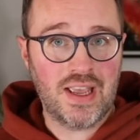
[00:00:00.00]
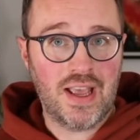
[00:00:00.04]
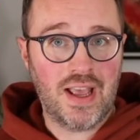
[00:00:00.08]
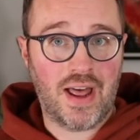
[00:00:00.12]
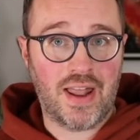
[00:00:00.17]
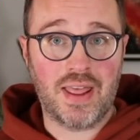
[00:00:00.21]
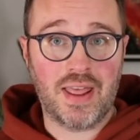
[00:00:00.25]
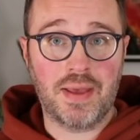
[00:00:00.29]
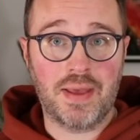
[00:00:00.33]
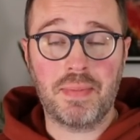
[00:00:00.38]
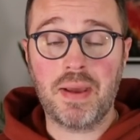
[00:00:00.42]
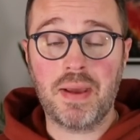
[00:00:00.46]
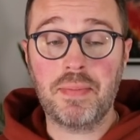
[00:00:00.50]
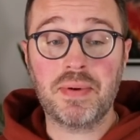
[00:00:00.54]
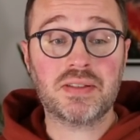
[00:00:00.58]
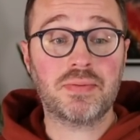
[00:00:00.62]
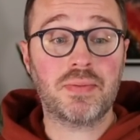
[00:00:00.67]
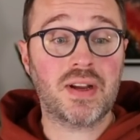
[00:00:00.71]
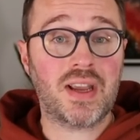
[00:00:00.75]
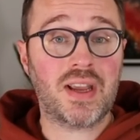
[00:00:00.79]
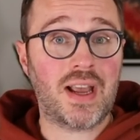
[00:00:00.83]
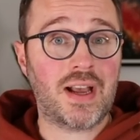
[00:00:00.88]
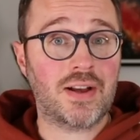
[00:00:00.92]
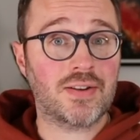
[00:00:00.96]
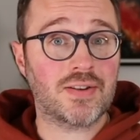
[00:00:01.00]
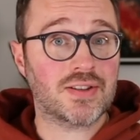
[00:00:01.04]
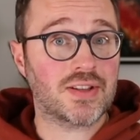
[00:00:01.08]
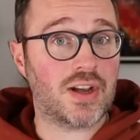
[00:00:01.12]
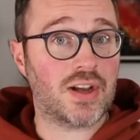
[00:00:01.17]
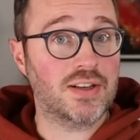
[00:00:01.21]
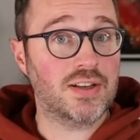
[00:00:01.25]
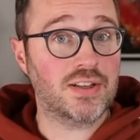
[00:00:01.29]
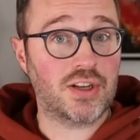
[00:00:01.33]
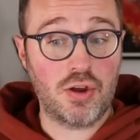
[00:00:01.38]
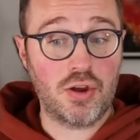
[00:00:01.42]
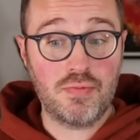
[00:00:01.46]
And there may be some accounts that
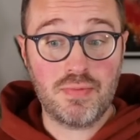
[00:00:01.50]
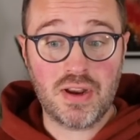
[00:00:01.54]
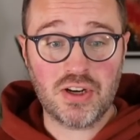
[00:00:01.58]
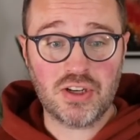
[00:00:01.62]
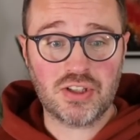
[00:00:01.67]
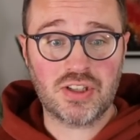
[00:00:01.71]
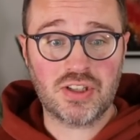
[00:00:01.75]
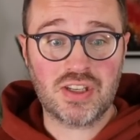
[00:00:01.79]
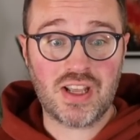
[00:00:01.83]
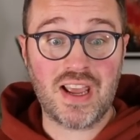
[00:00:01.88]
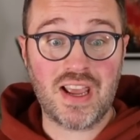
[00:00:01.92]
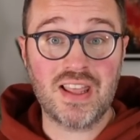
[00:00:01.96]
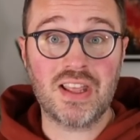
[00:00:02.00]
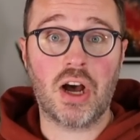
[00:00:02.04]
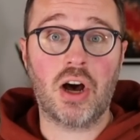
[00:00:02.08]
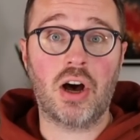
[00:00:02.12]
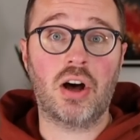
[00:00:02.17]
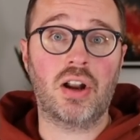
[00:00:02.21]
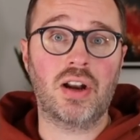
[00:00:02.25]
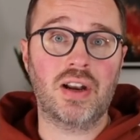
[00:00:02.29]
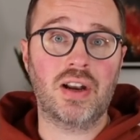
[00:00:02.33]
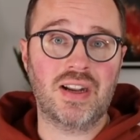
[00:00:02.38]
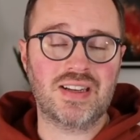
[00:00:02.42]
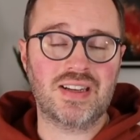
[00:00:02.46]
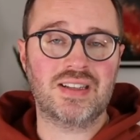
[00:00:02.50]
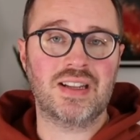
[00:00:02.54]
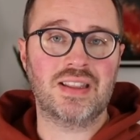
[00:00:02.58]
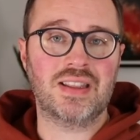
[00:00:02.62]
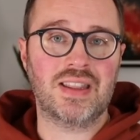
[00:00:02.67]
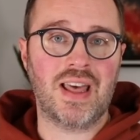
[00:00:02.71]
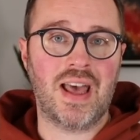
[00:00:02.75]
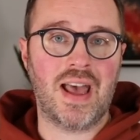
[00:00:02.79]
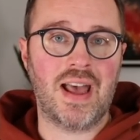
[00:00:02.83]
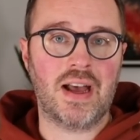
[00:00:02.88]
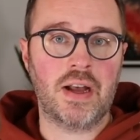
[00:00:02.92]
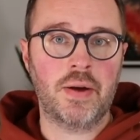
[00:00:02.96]
I don't mention today that are listed
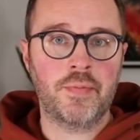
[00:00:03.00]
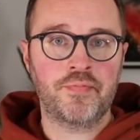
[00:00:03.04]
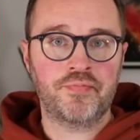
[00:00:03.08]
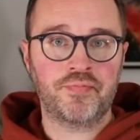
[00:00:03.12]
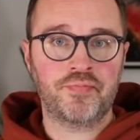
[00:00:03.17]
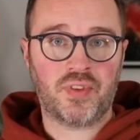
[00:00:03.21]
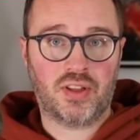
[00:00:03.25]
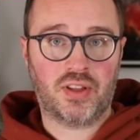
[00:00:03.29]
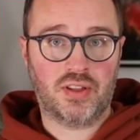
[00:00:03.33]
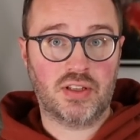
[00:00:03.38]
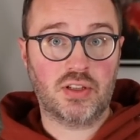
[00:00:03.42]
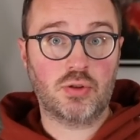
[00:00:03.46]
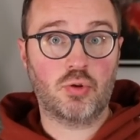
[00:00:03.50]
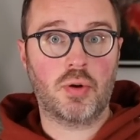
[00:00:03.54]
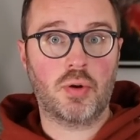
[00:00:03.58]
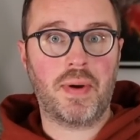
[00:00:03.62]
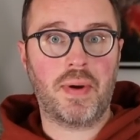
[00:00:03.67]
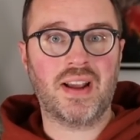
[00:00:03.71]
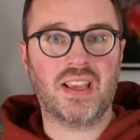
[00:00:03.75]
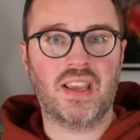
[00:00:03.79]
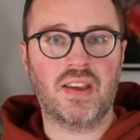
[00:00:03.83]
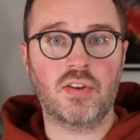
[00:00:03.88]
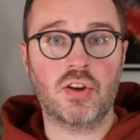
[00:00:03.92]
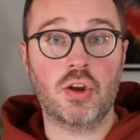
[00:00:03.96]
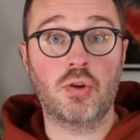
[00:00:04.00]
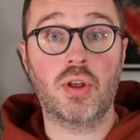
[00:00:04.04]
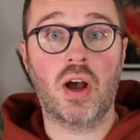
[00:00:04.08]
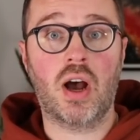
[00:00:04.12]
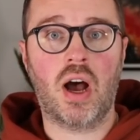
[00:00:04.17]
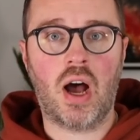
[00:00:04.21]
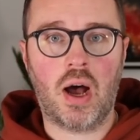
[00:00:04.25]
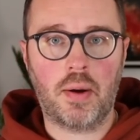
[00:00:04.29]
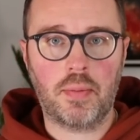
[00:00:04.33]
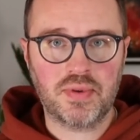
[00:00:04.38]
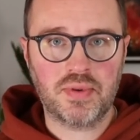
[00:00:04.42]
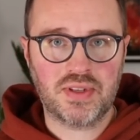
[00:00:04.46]
there. But this is all about giving you the
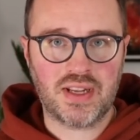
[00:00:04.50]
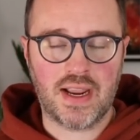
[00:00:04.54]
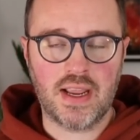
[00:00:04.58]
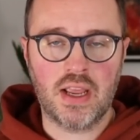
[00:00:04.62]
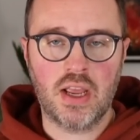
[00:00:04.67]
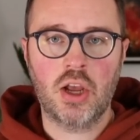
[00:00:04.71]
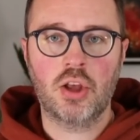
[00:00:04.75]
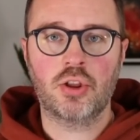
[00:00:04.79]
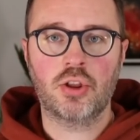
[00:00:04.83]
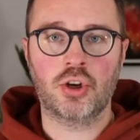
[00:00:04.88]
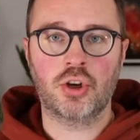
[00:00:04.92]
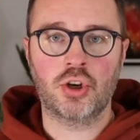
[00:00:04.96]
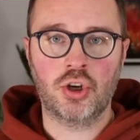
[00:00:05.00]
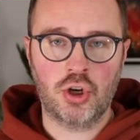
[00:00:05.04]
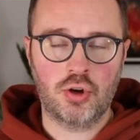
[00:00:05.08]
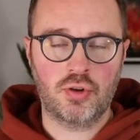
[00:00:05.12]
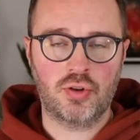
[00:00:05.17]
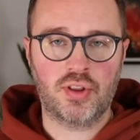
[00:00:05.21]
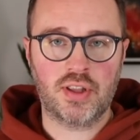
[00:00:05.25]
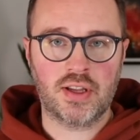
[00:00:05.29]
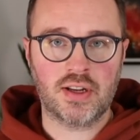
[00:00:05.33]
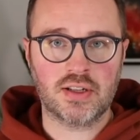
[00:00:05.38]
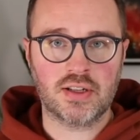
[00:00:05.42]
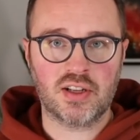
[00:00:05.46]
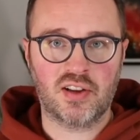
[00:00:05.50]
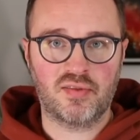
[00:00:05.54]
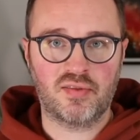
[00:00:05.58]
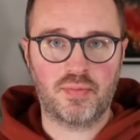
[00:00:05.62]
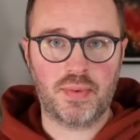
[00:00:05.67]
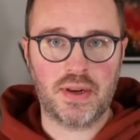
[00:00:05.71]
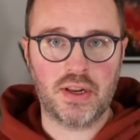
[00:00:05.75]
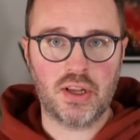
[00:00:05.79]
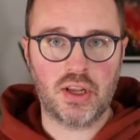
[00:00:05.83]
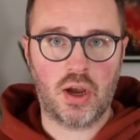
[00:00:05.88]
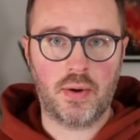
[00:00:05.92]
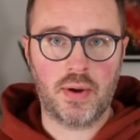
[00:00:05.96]
update, the new things that have
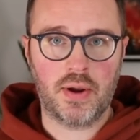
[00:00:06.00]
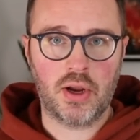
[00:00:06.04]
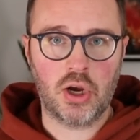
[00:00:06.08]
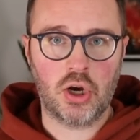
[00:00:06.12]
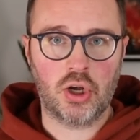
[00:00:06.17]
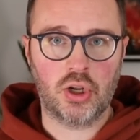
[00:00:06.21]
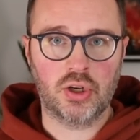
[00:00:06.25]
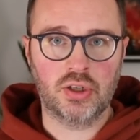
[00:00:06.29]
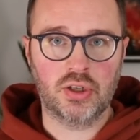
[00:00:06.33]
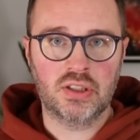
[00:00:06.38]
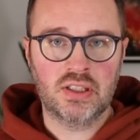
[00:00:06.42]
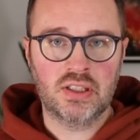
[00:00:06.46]
been going on.